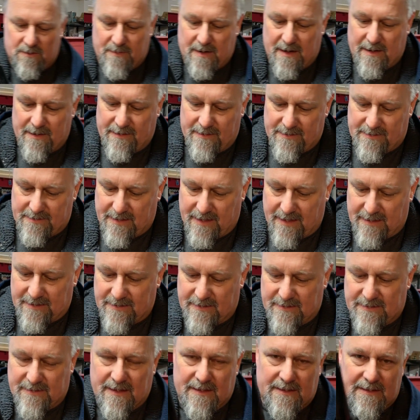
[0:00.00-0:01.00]
about these things
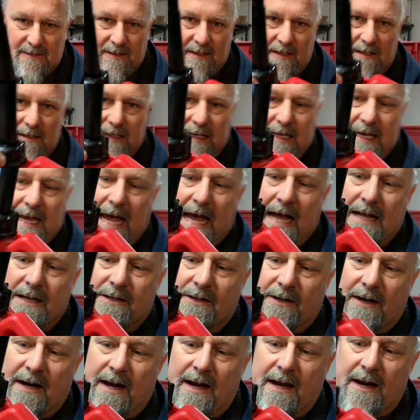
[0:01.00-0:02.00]
is this little
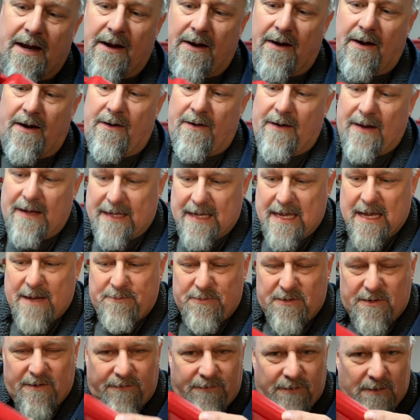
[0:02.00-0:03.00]
gadget right here, and it
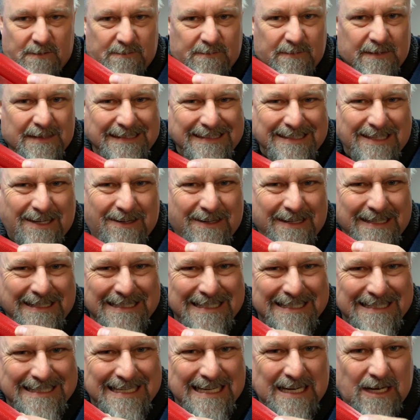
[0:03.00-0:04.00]
keeps you from turning
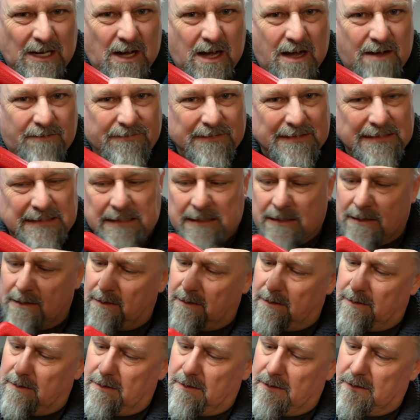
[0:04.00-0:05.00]
the thing off, and
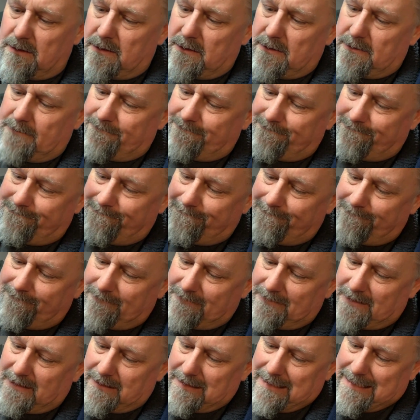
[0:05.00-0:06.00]

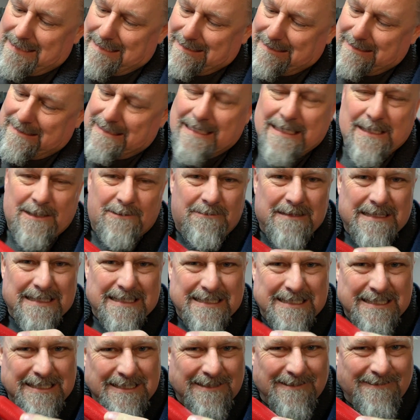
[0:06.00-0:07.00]
the last thing you
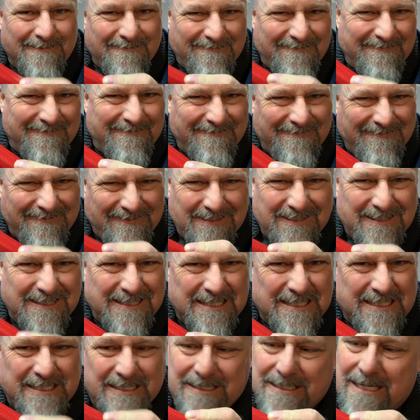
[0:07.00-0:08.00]
want to do
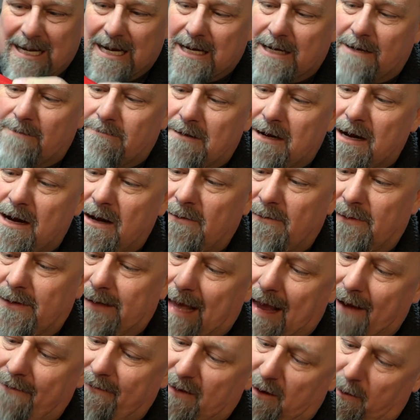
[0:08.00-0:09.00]
is dink around with
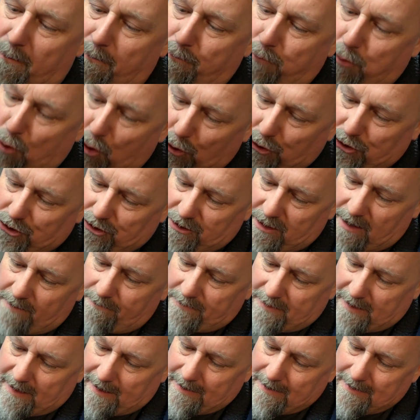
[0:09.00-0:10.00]
having to push
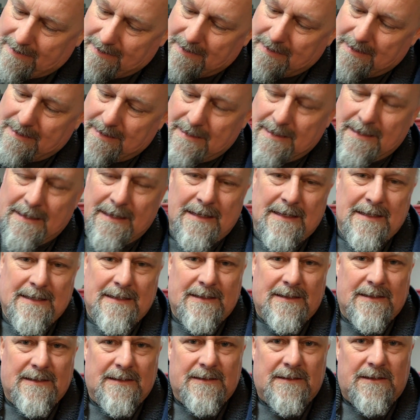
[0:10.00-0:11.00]
something
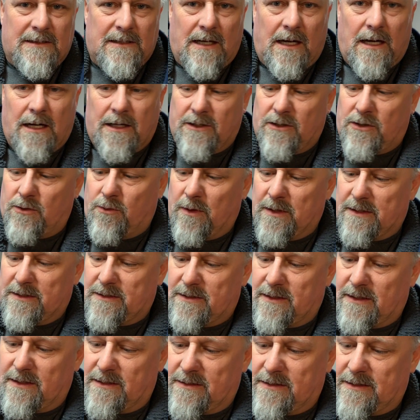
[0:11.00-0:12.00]
to
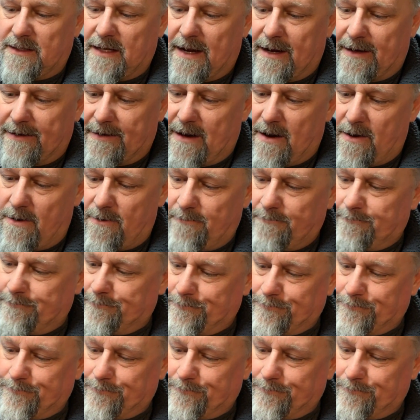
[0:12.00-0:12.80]
untwist this thing. Now,